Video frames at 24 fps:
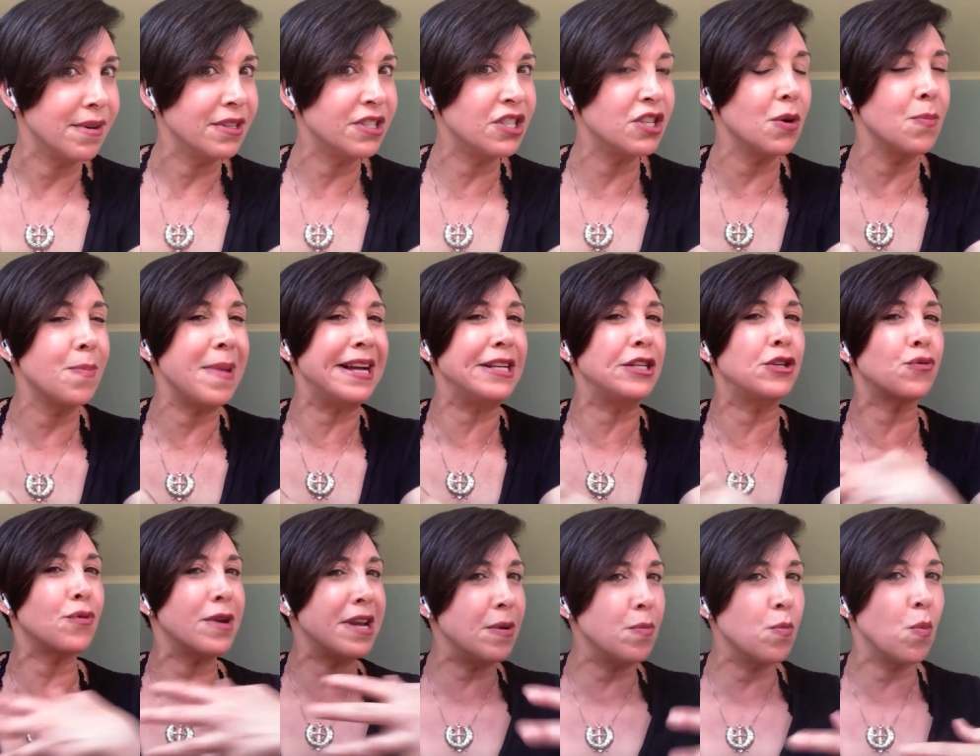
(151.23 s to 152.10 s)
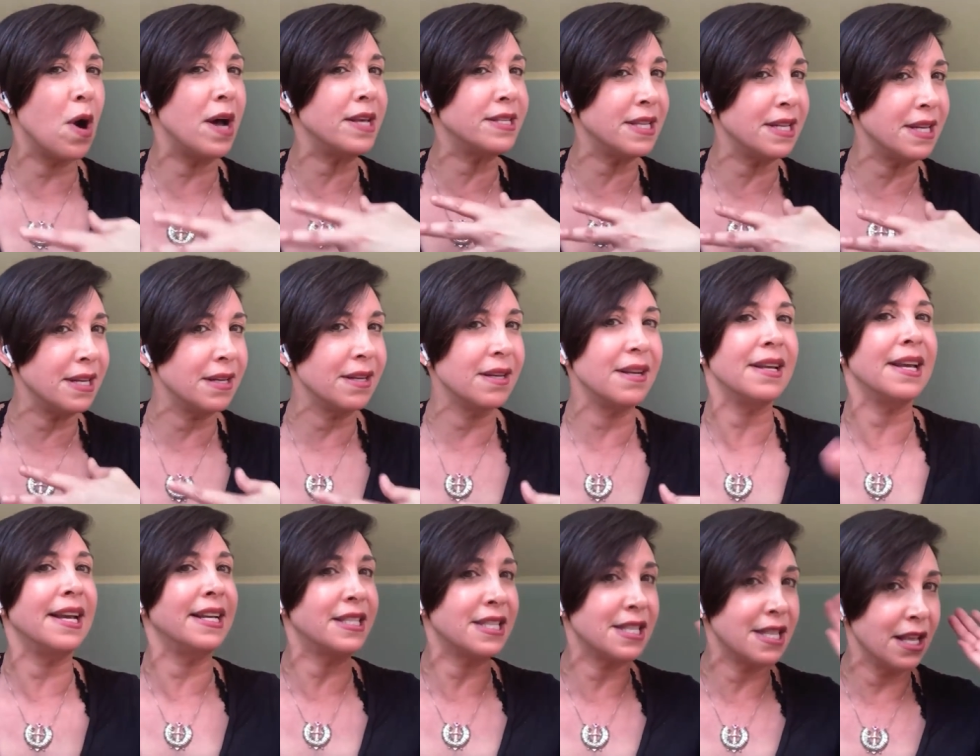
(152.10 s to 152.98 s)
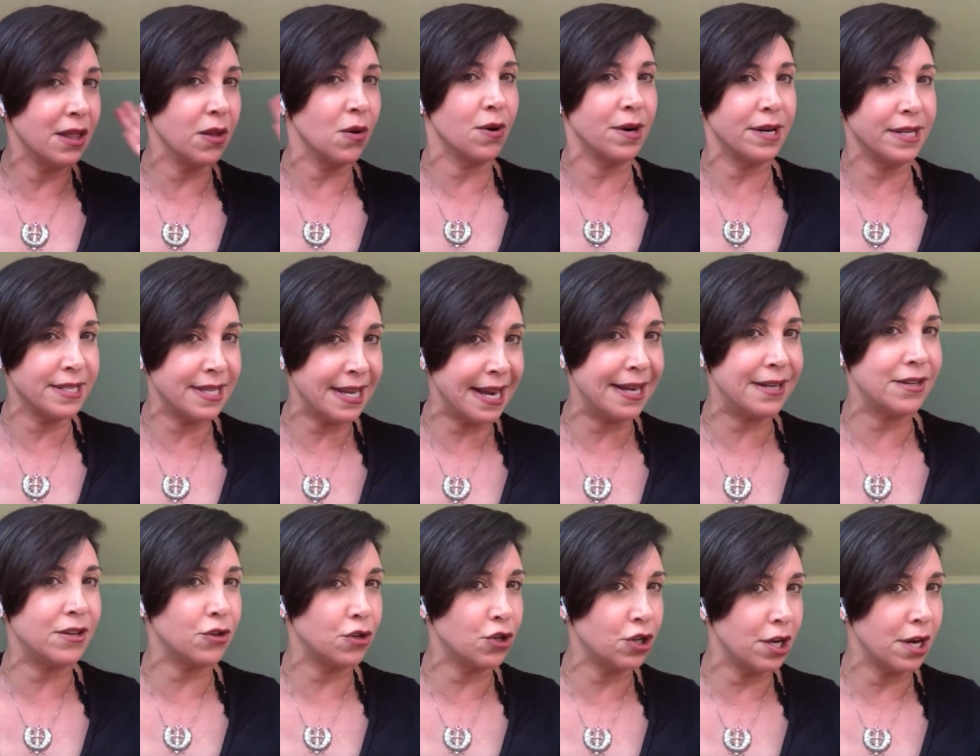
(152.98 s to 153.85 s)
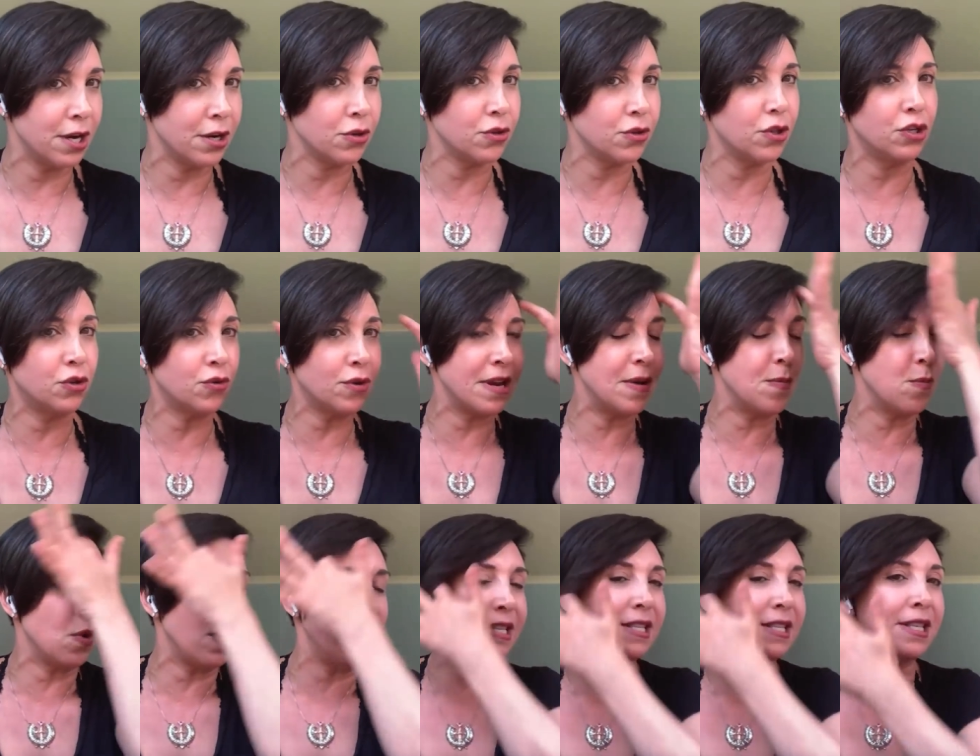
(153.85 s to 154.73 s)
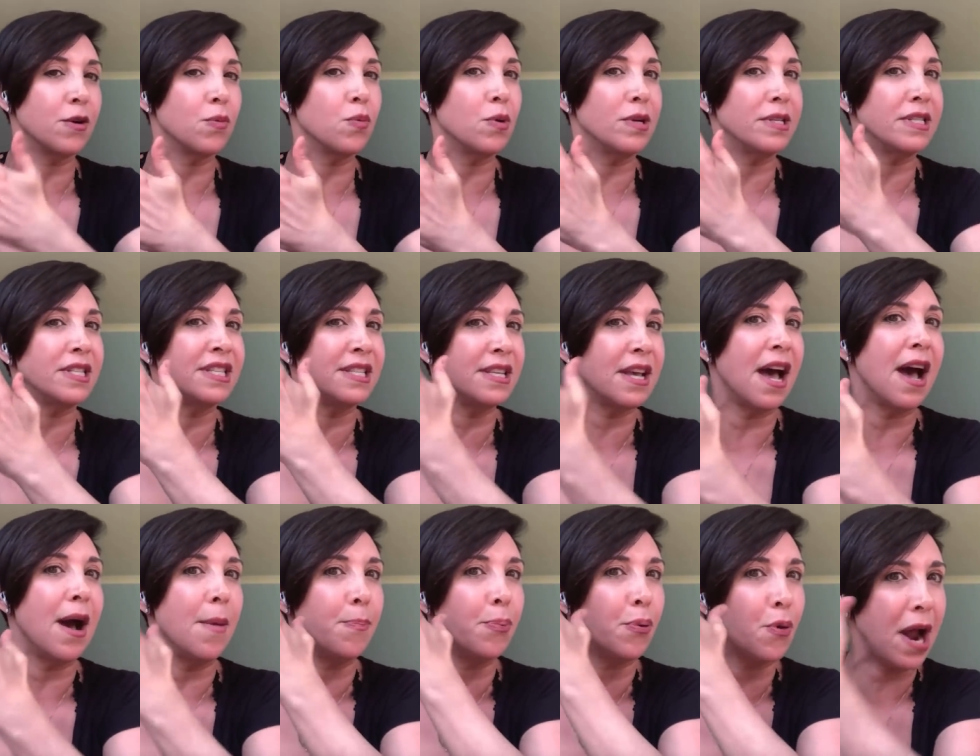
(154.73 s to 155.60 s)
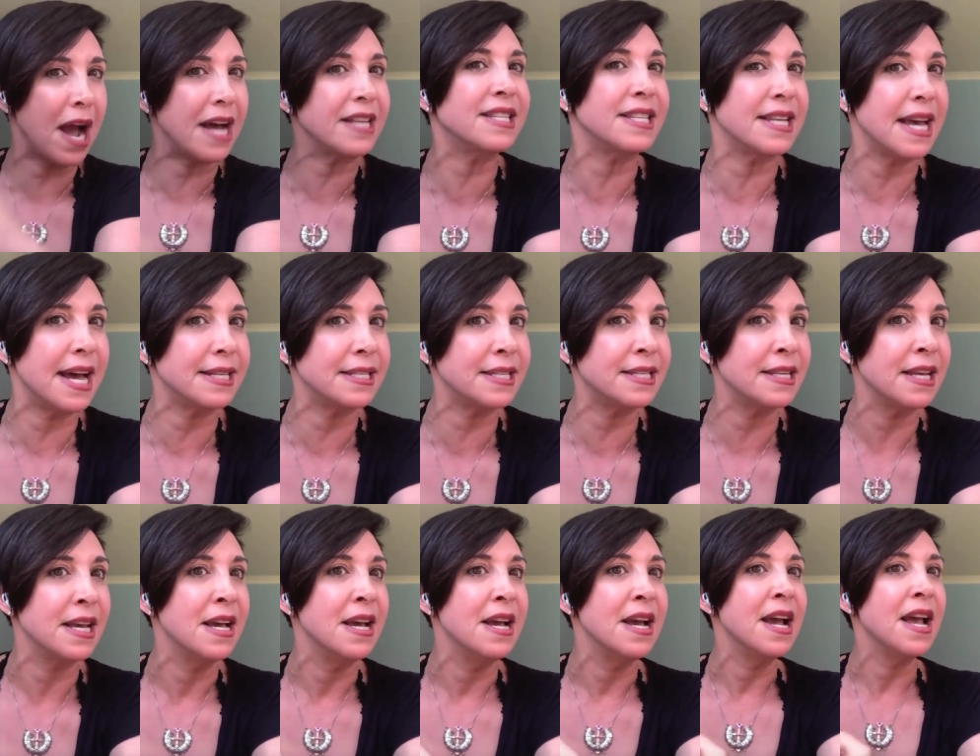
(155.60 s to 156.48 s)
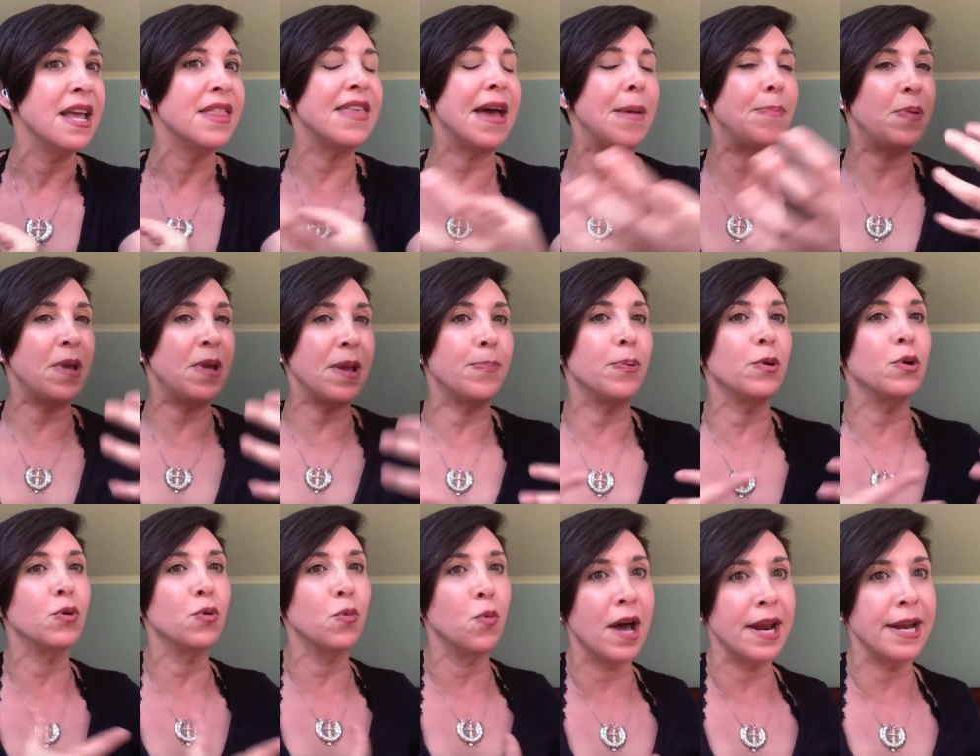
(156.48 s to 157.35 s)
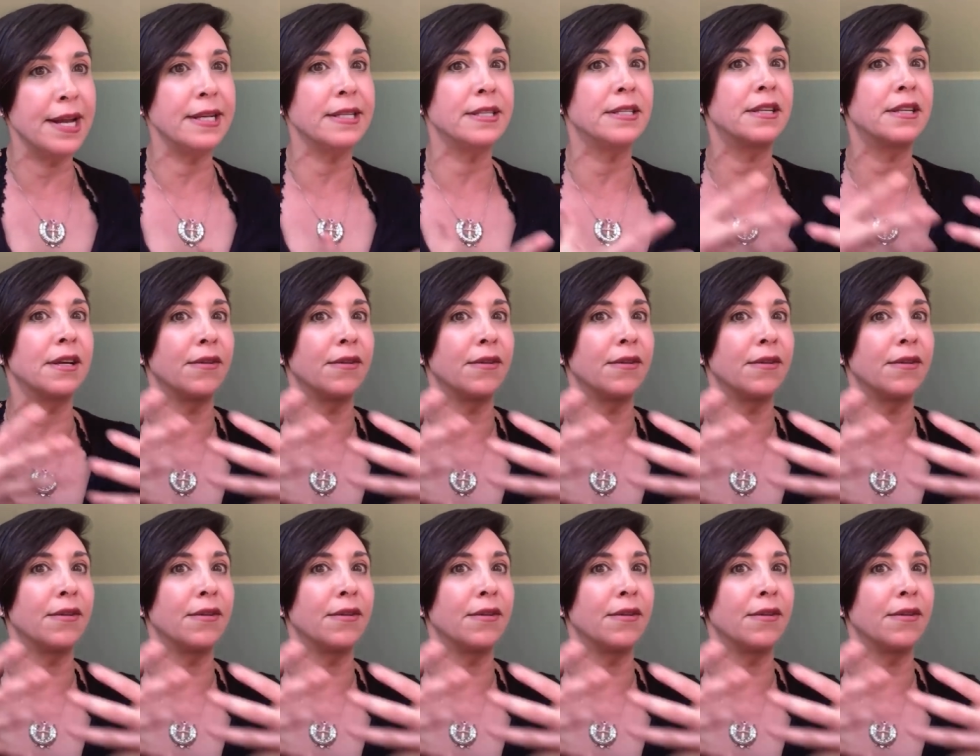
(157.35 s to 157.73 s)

So my dream wasn't, it's the Lauren Zander show. The dream was there was a process that people who wanted to